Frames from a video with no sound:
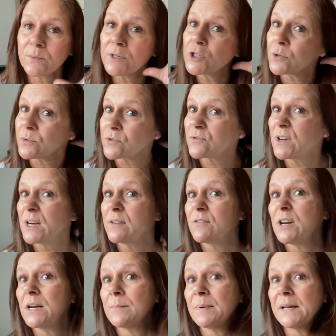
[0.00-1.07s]
which I was really,
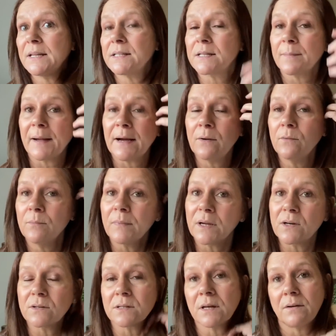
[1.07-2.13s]
really pleased about
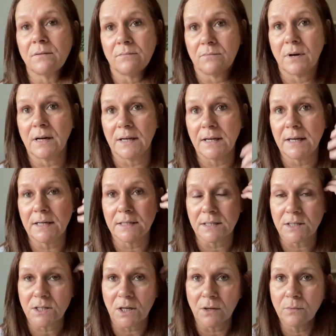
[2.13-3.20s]
because I really needed
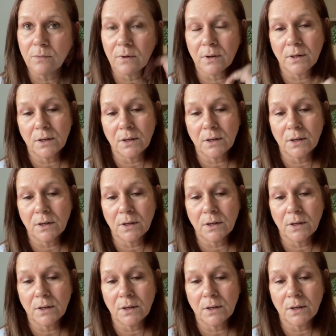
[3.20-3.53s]
to,